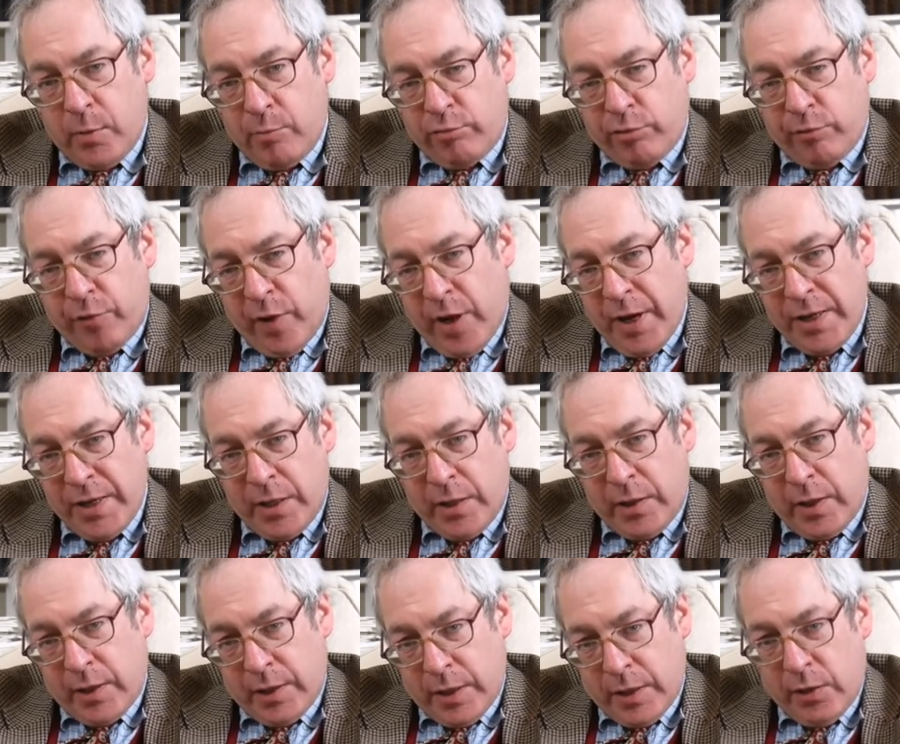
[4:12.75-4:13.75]
provided
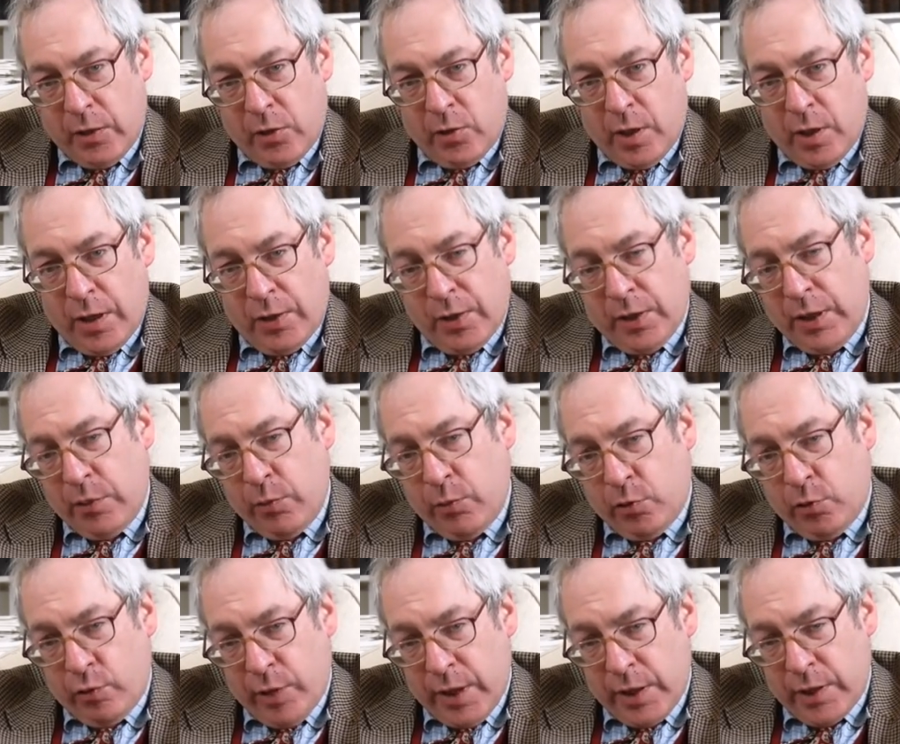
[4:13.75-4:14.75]
they didn't say that he was
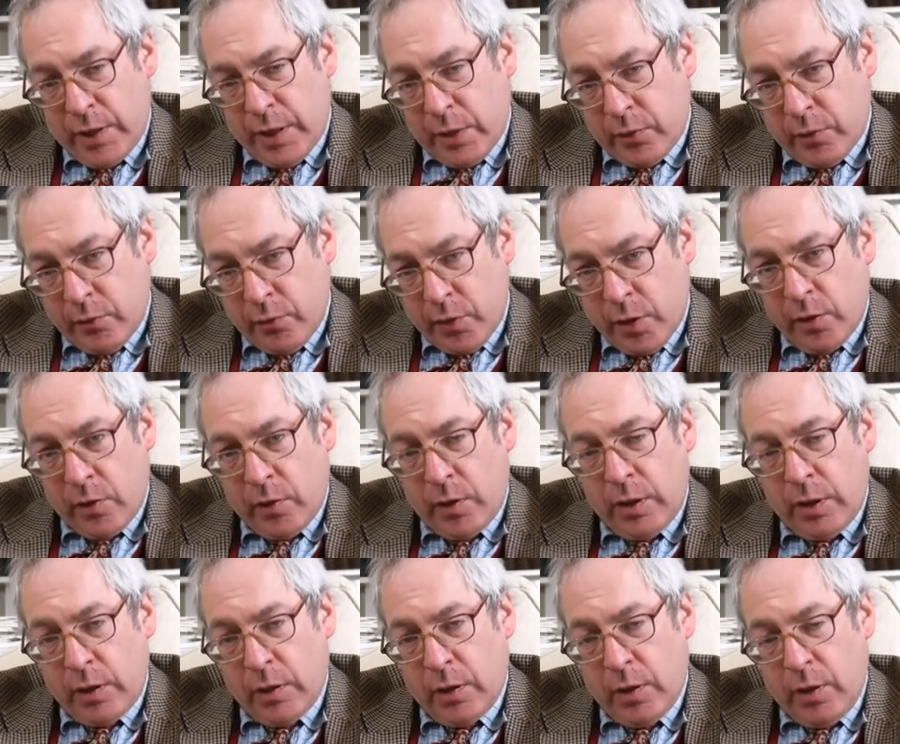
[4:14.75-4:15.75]
created out of
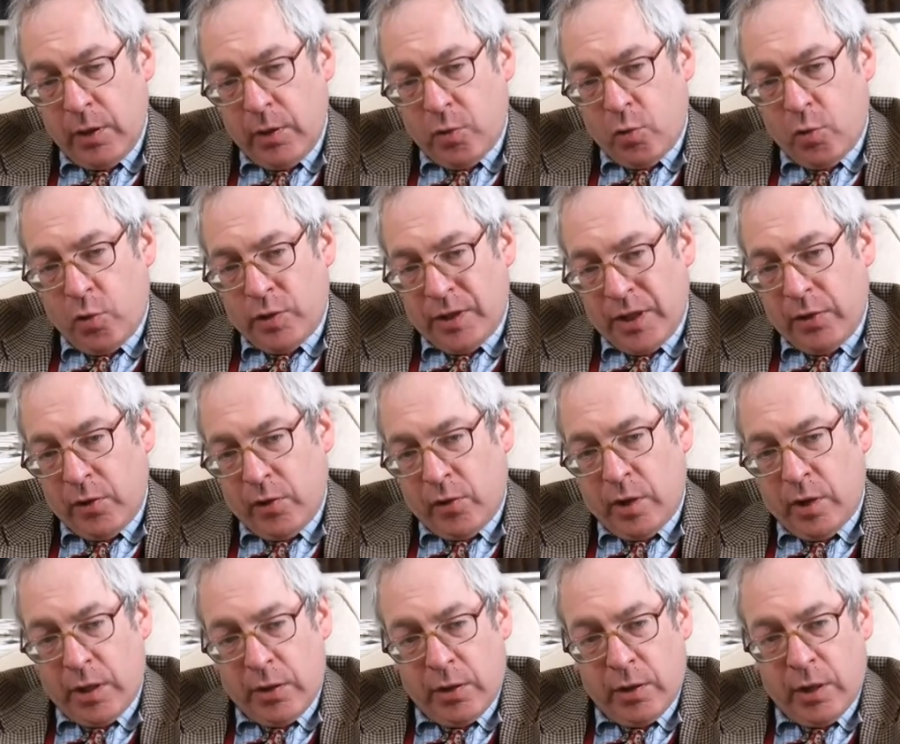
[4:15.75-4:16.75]
nothing or didn't
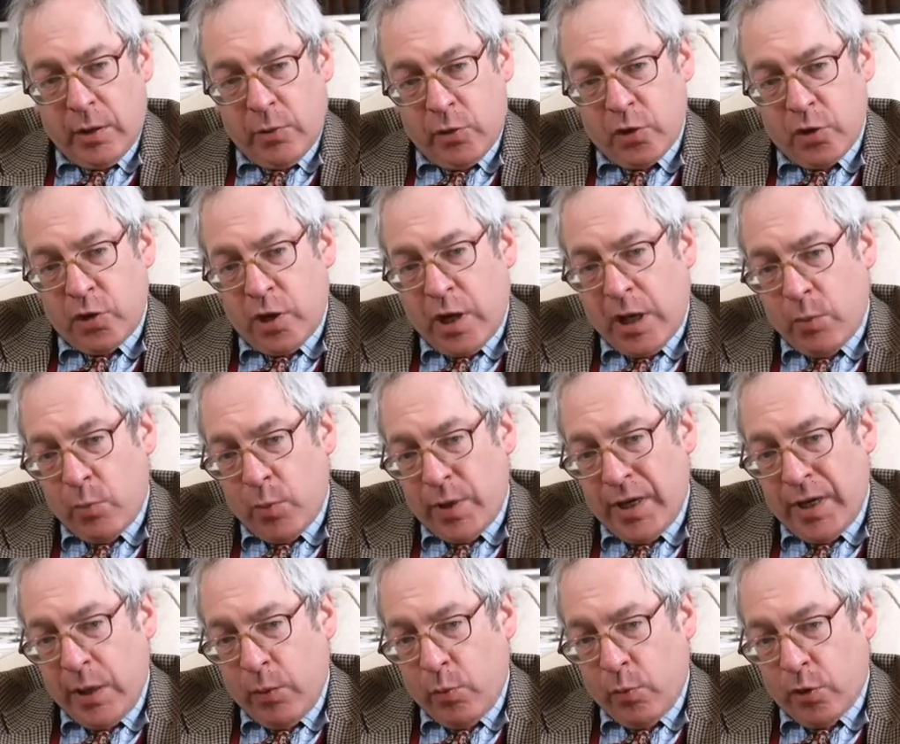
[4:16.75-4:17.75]
say that there was a time when
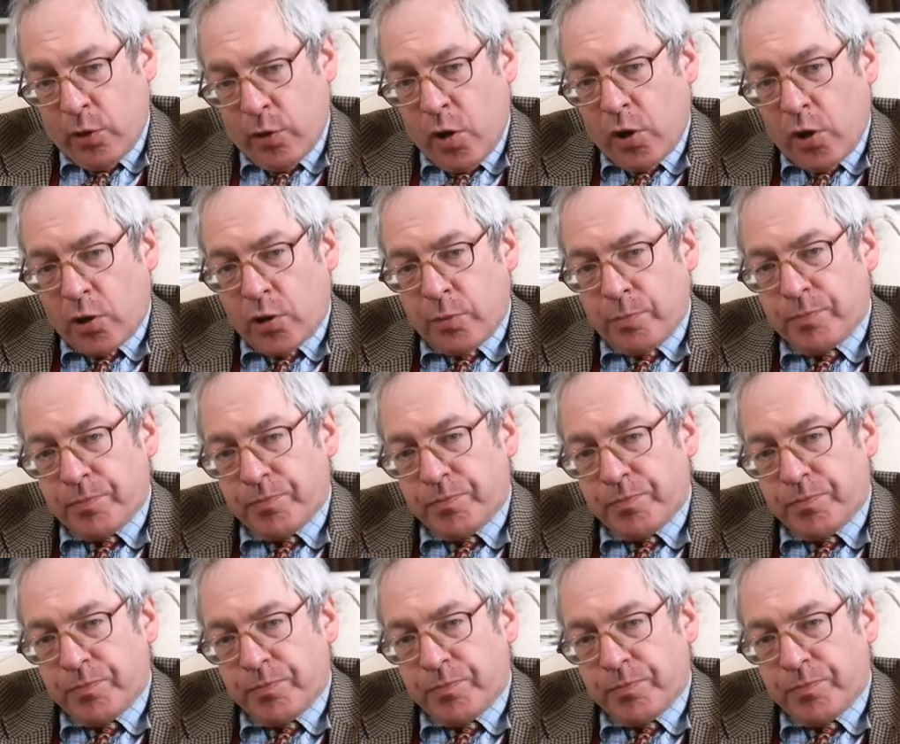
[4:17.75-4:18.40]
he was not.